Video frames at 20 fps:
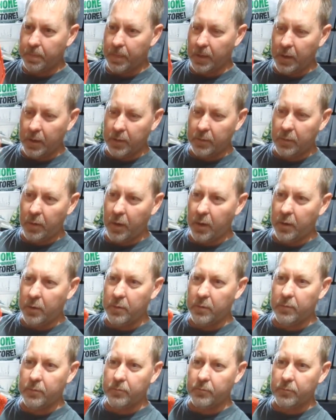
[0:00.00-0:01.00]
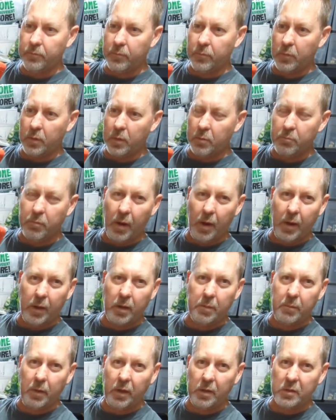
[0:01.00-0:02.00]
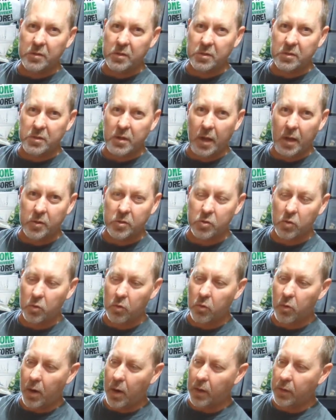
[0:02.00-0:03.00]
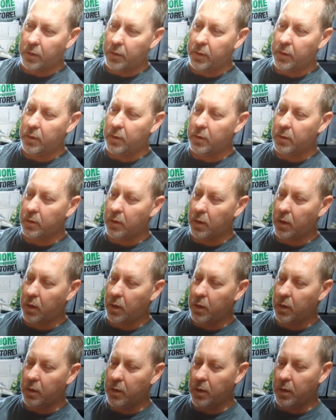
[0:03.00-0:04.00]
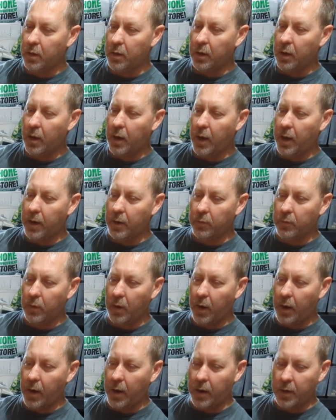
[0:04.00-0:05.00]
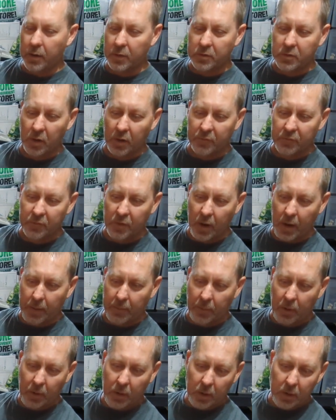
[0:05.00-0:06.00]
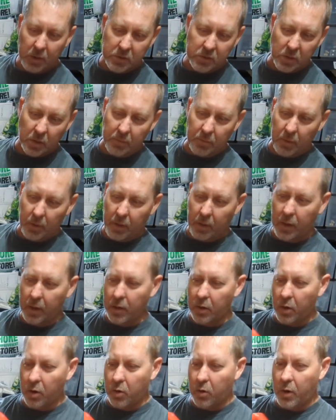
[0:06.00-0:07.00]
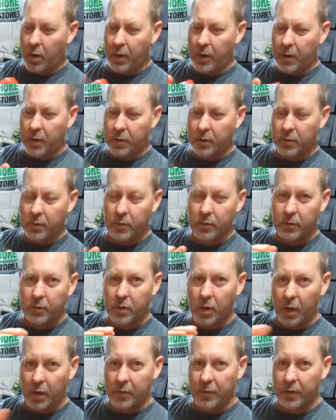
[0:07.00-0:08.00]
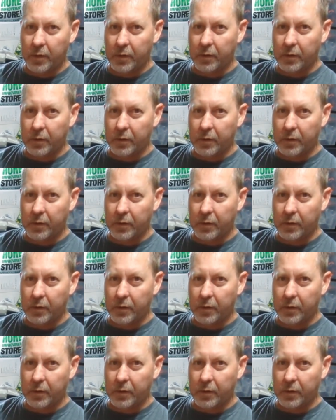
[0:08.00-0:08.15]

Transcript: and by any means, it's not show quality. I had a tough time. Somebody had already cut